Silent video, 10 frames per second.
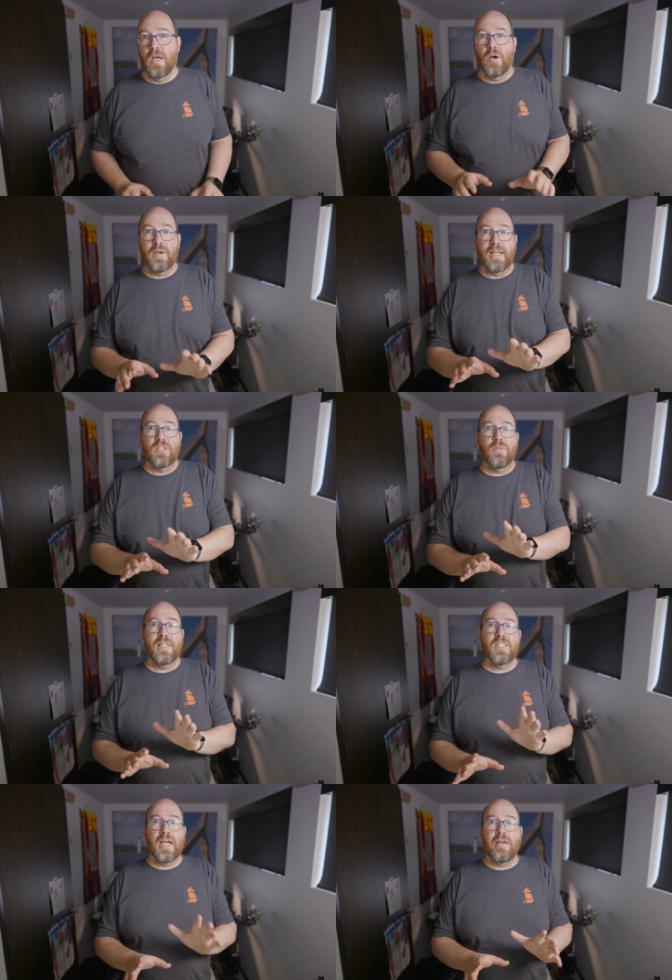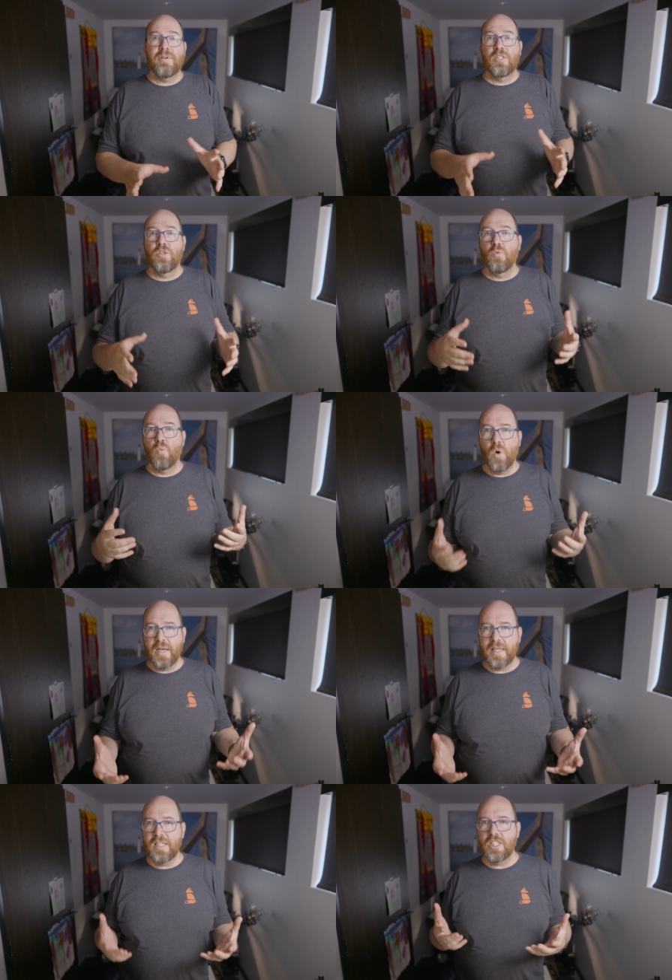Okay, so let's dive into
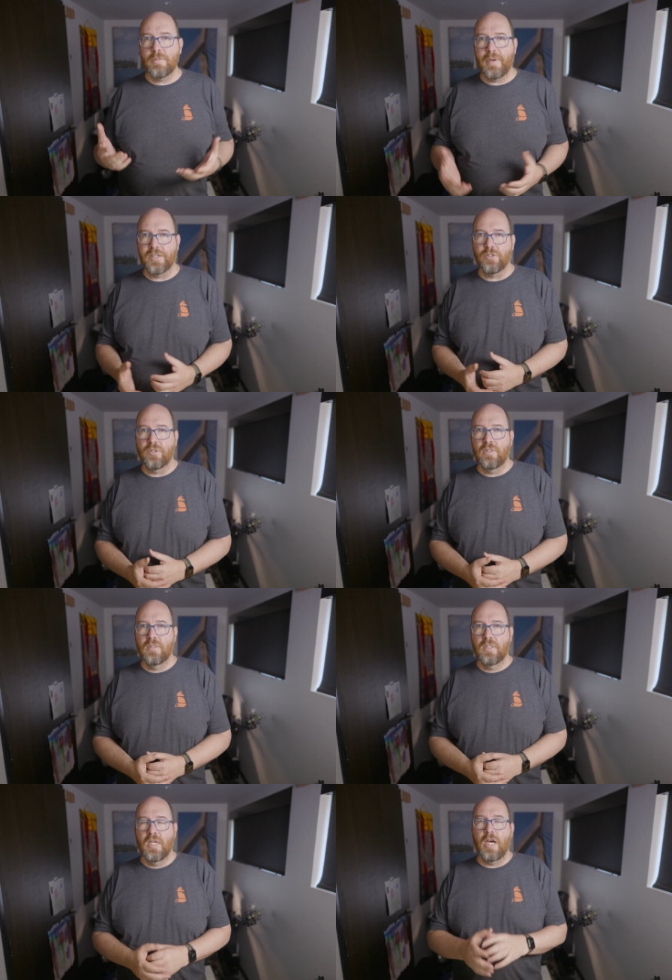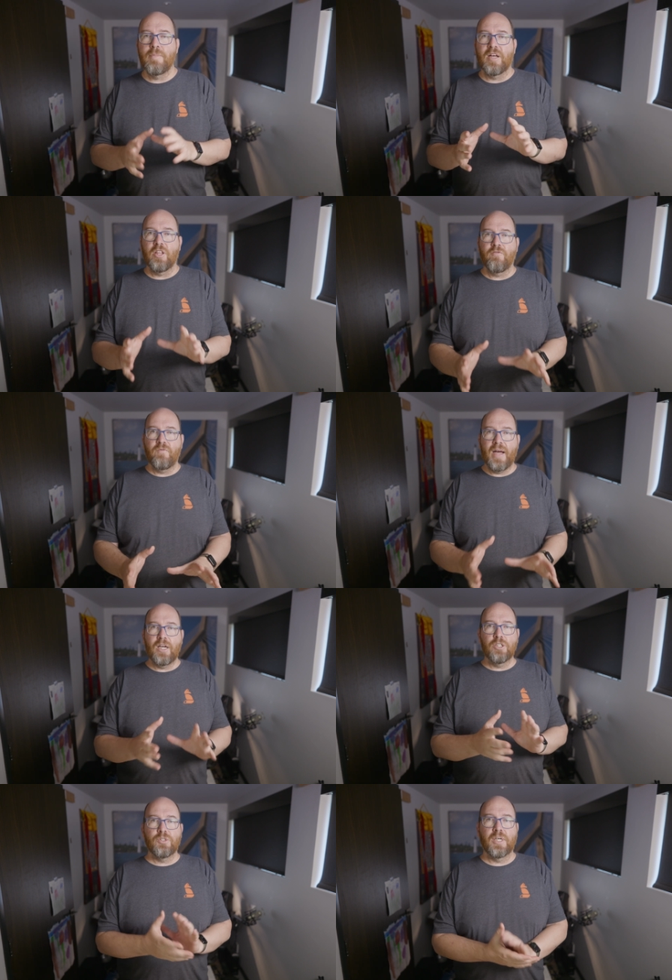what is special about the
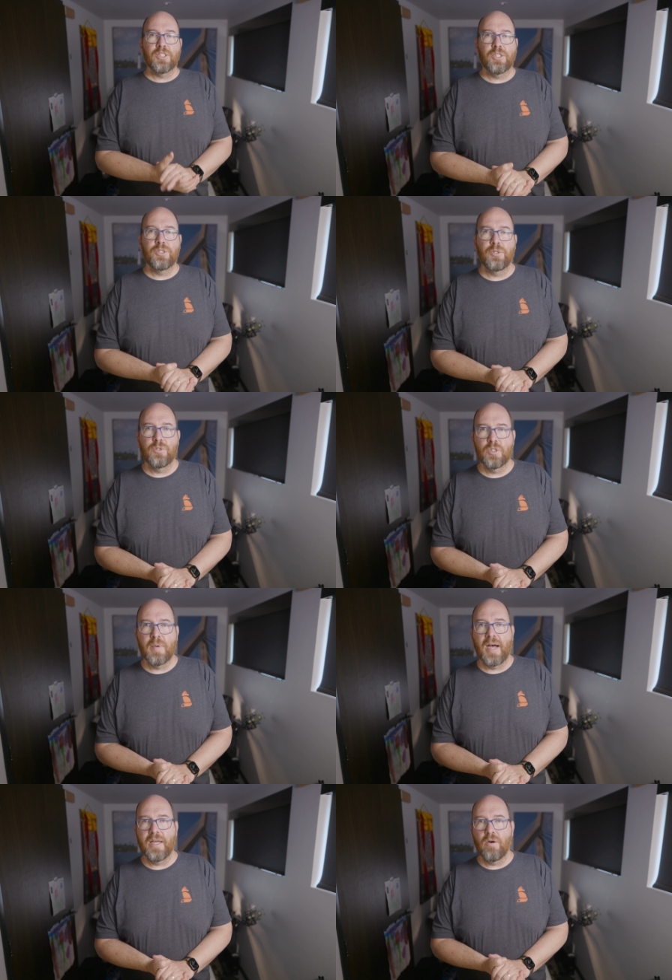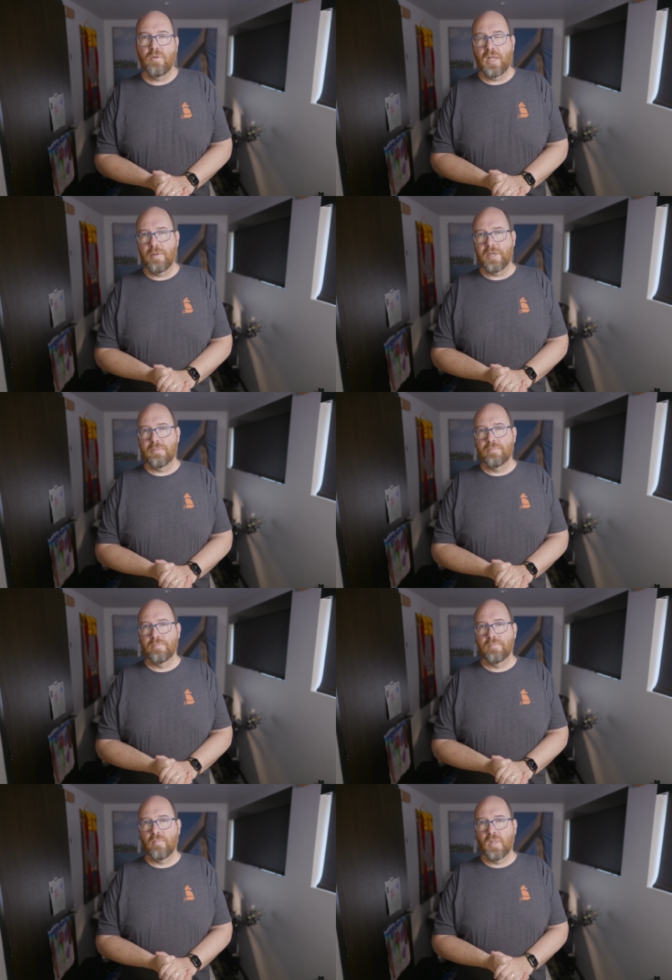file structure used by Ollama.
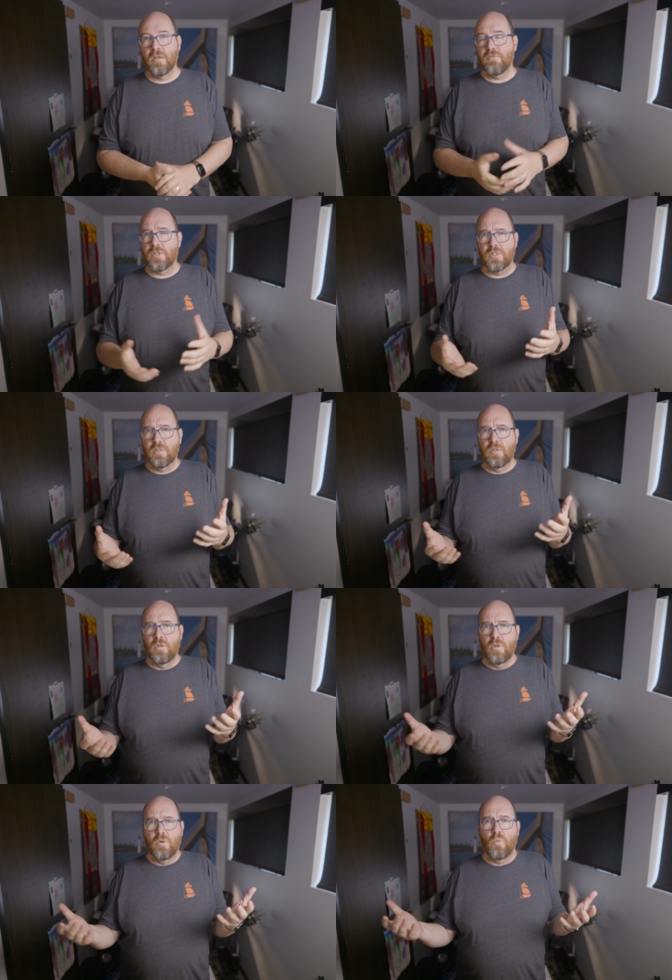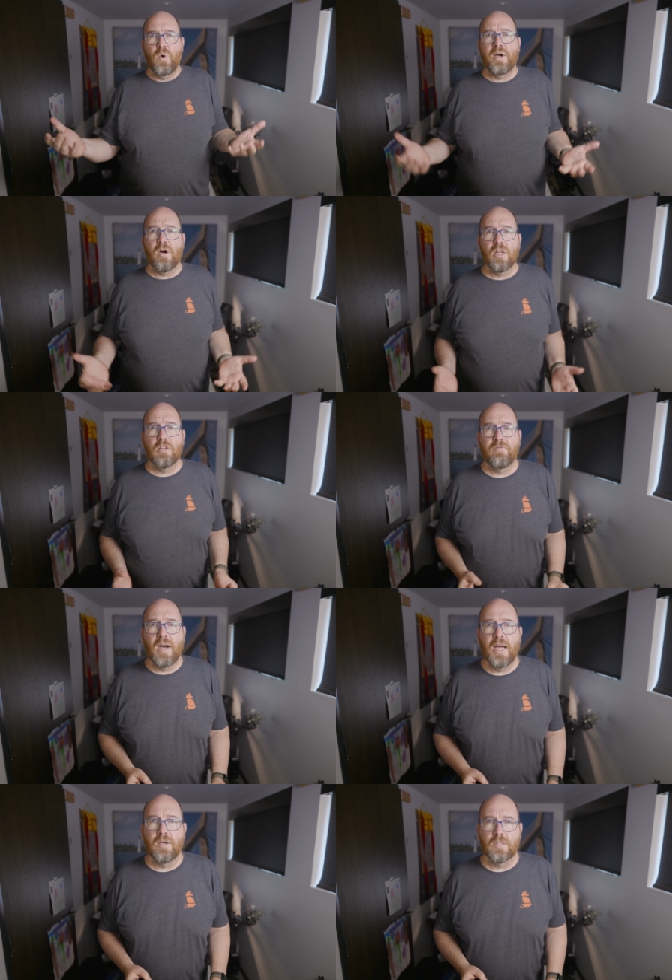First, where are the
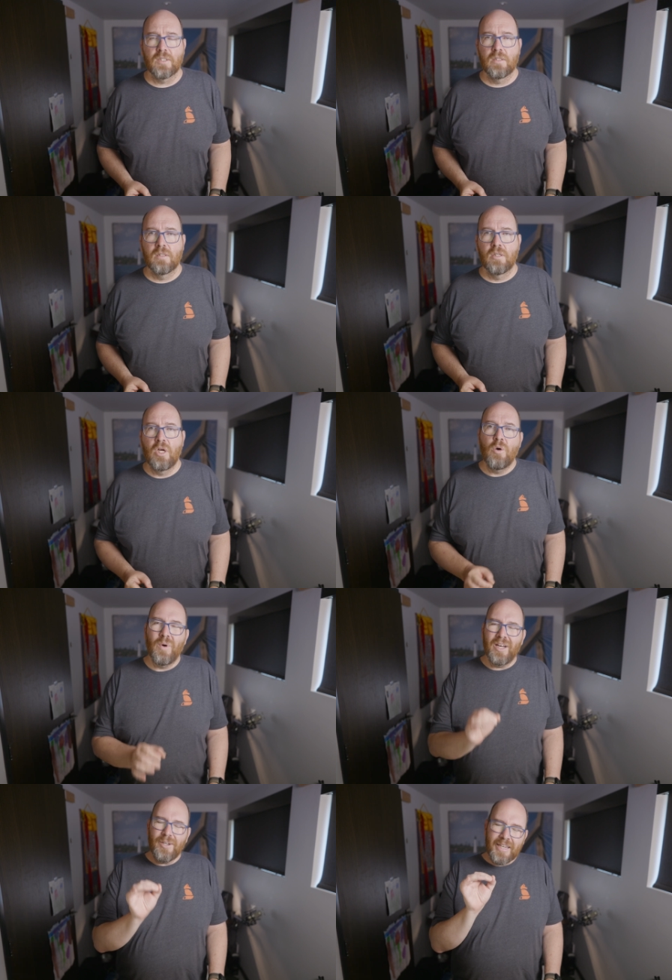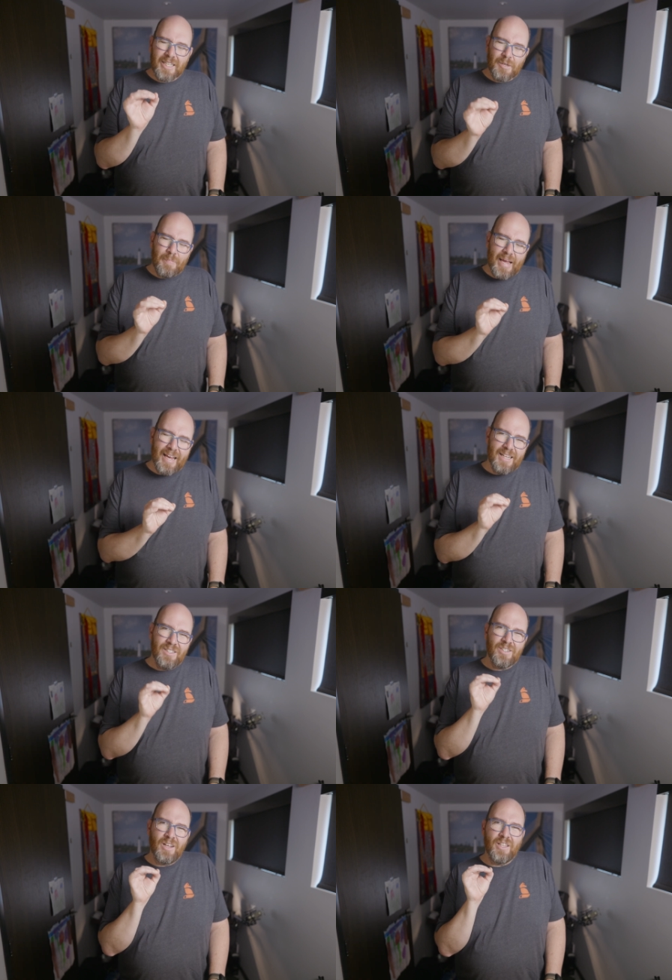files? Well, it
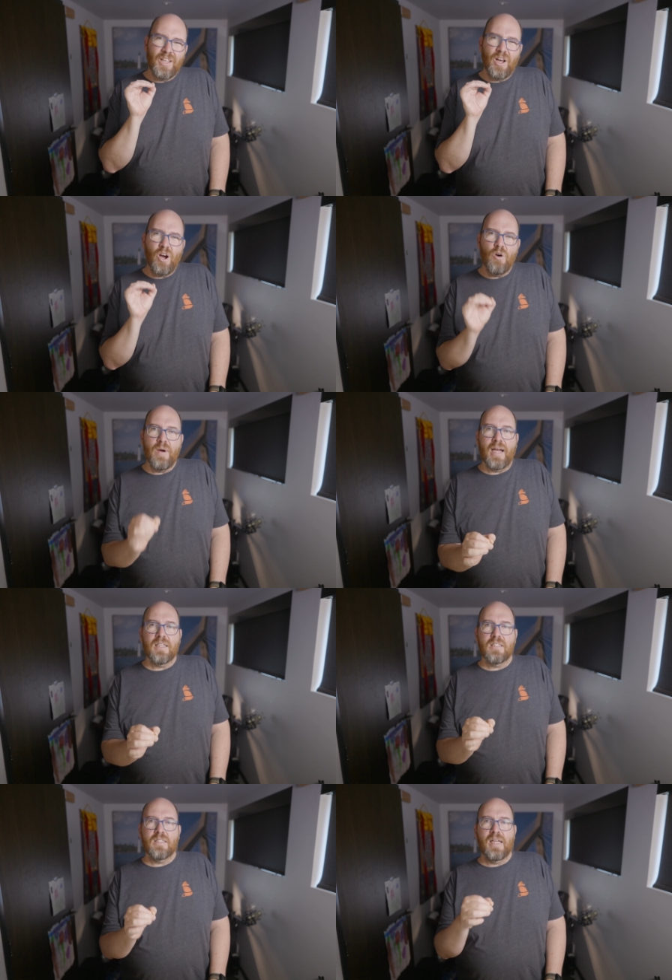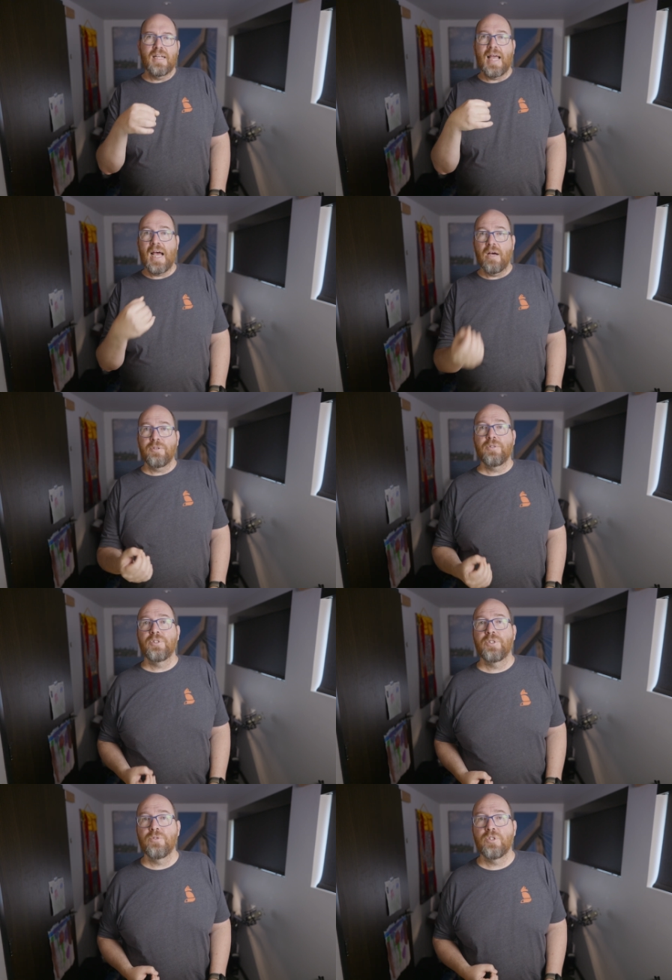depends on the OS and how you
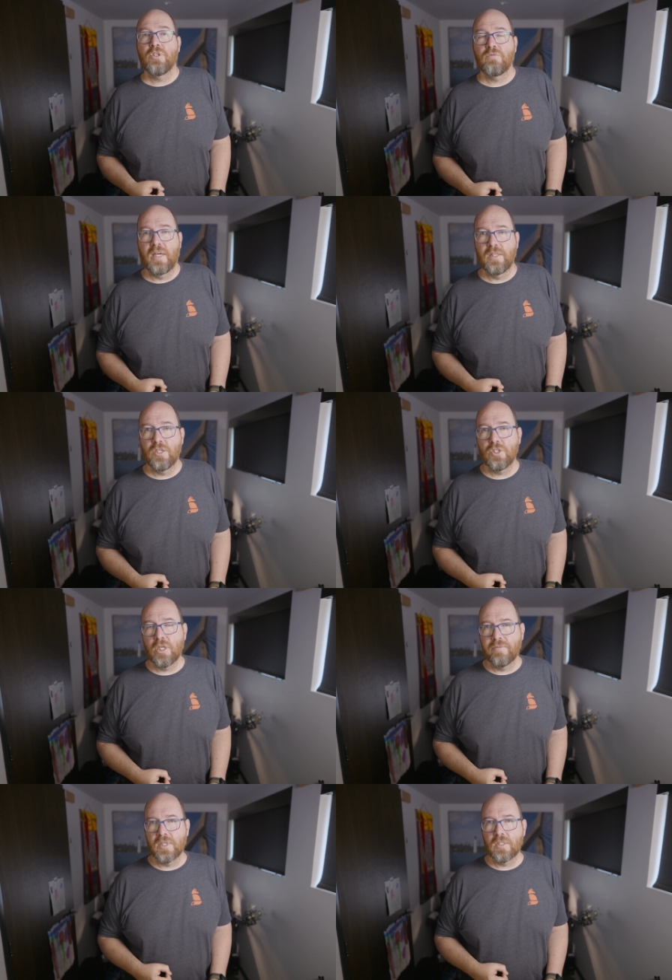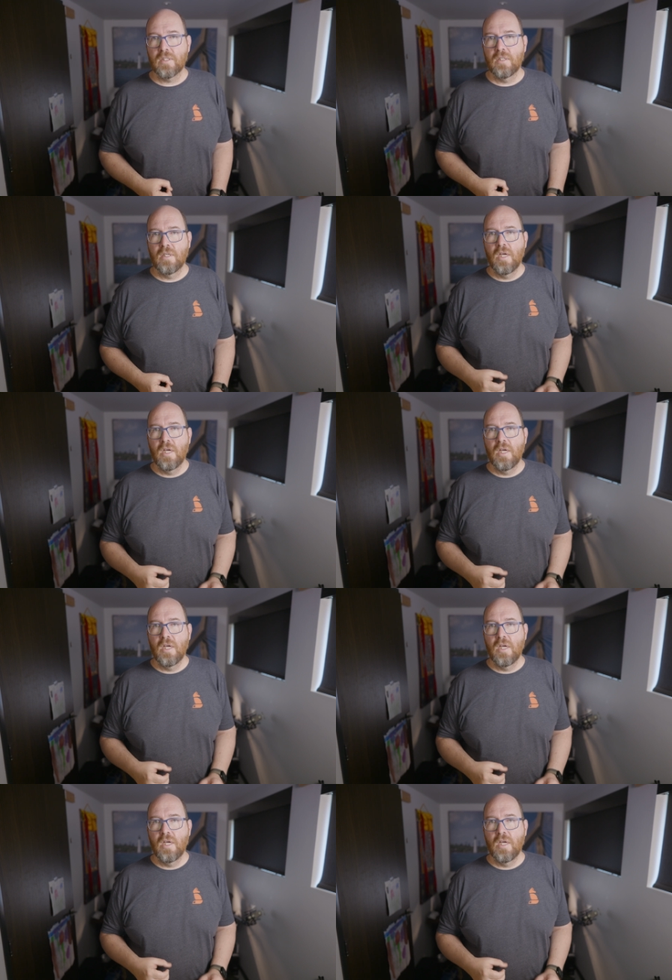choose to run the service.